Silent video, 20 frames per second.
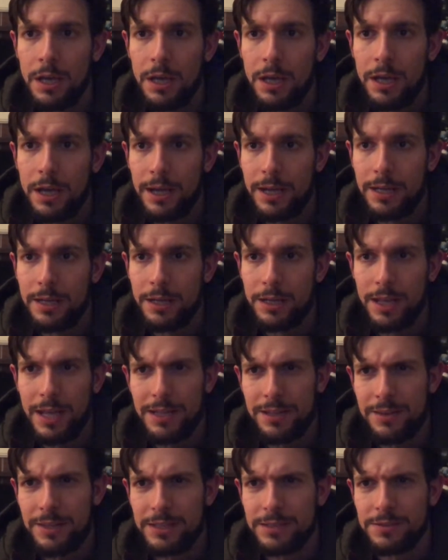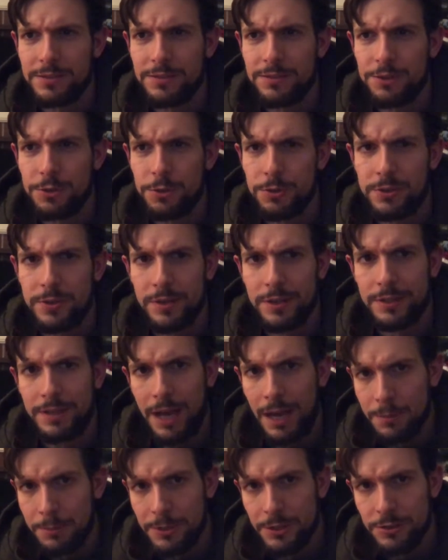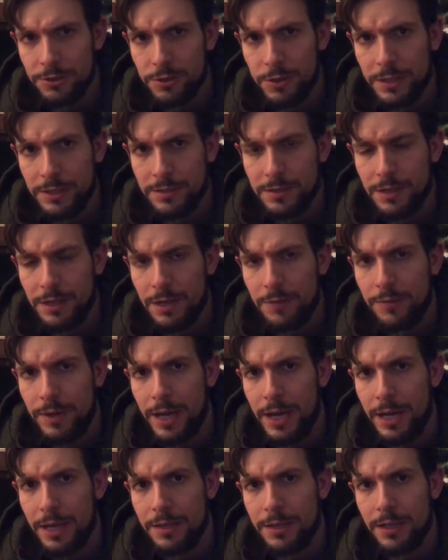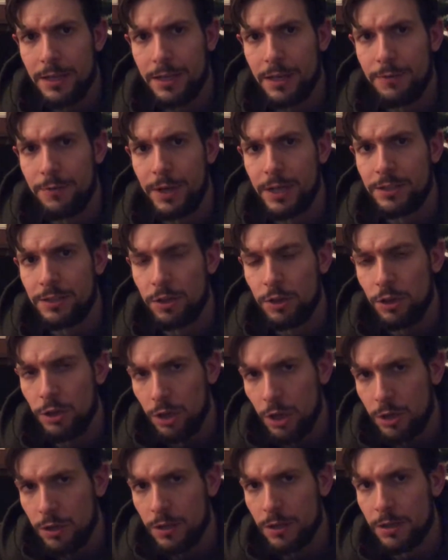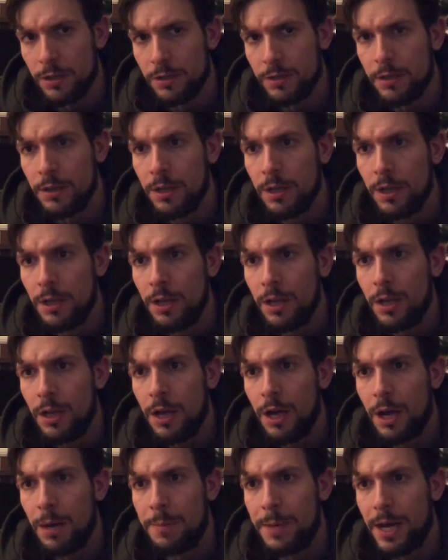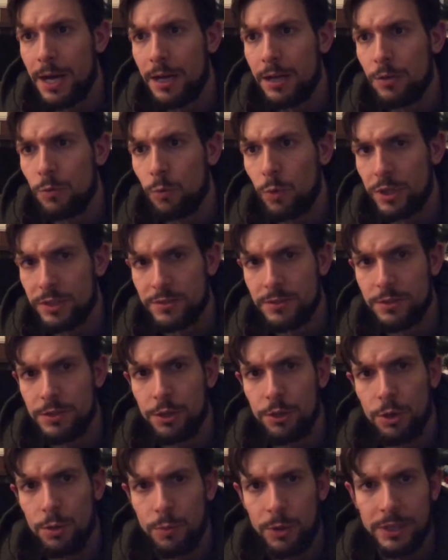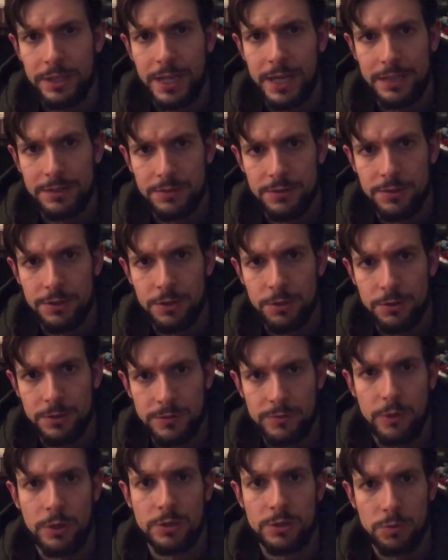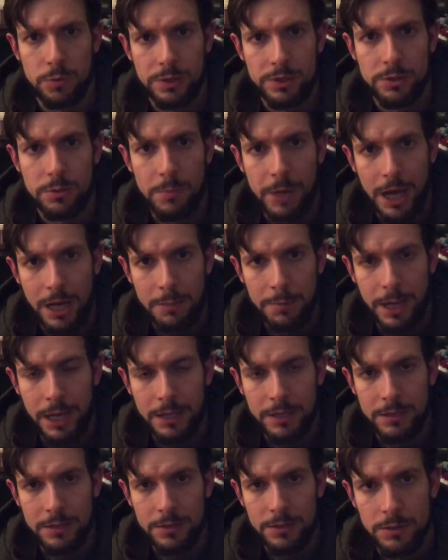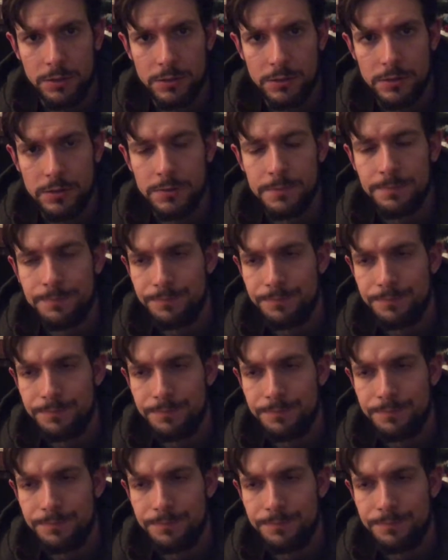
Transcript: And a lot of this is due to the time constraints that I've had, and I've had to learn about what to do and what not to do as far as winter backpacking goes.